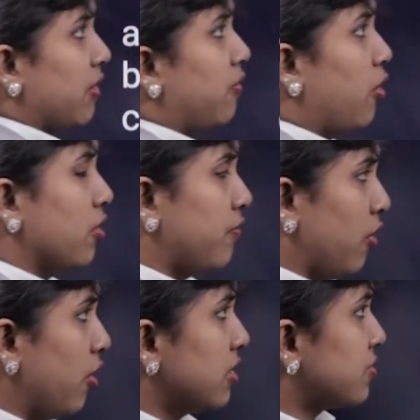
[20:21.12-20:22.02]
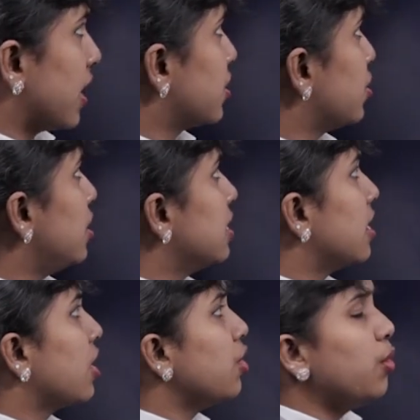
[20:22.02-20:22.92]
of the following structures
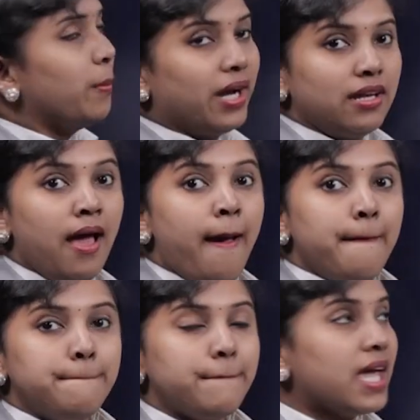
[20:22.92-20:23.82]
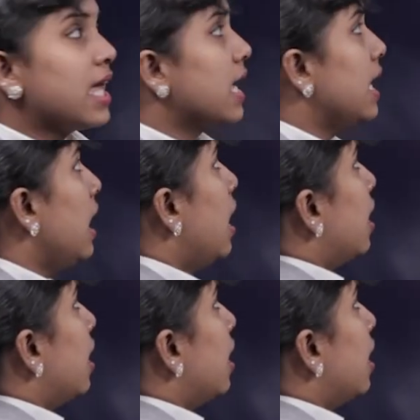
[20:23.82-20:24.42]
in the human male